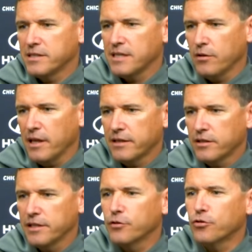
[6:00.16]
it sound like
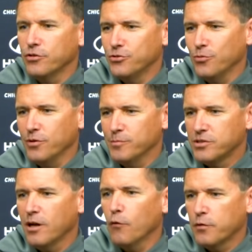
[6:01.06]
Khalil couldn't do it
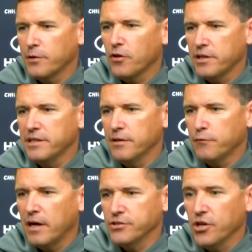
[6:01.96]
himself. I thought he did a
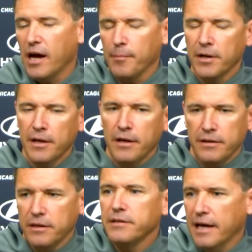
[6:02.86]
fine job.
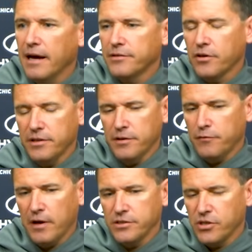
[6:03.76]
Yeah, I thought he did a
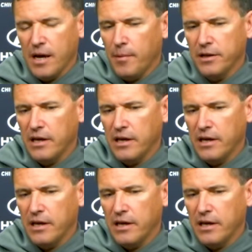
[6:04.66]
fine job.